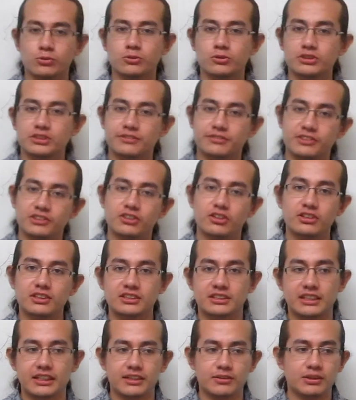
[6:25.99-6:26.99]
rules, if you
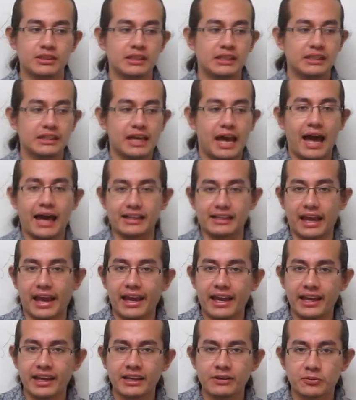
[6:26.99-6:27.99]
notice, they had
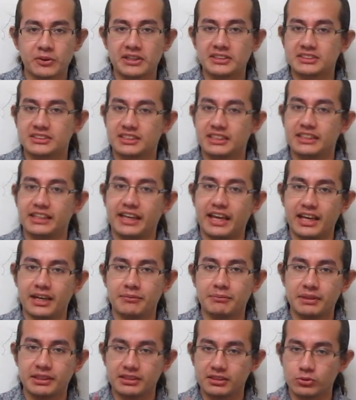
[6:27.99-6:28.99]
a raised to the
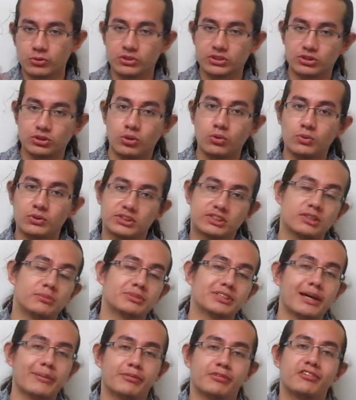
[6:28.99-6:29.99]
m and the result was some
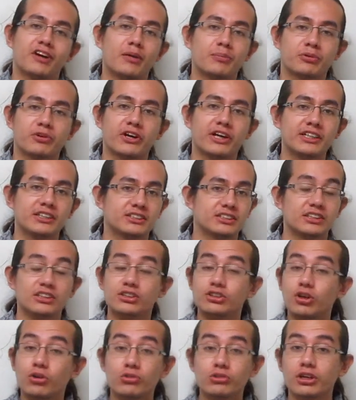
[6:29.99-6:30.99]
type of
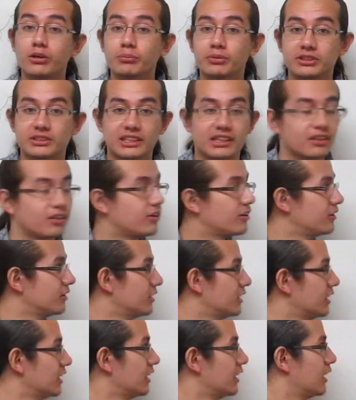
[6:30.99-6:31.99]
operation. No numbers at all.
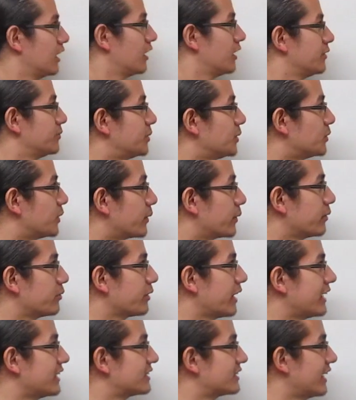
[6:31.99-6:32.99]
But when we
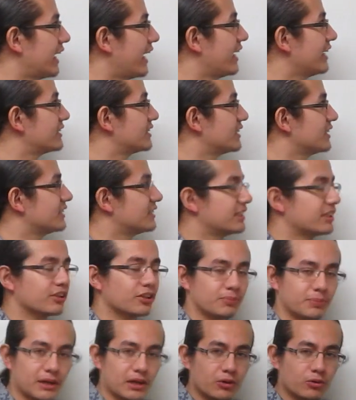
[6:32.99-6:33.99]
raise a to the 0
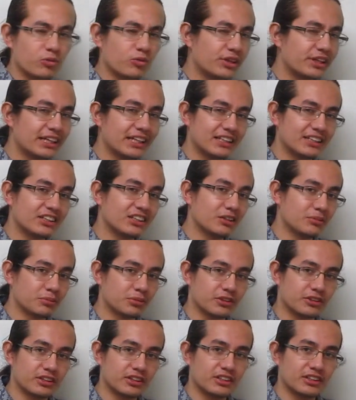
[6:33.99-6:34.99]
power, we get a number.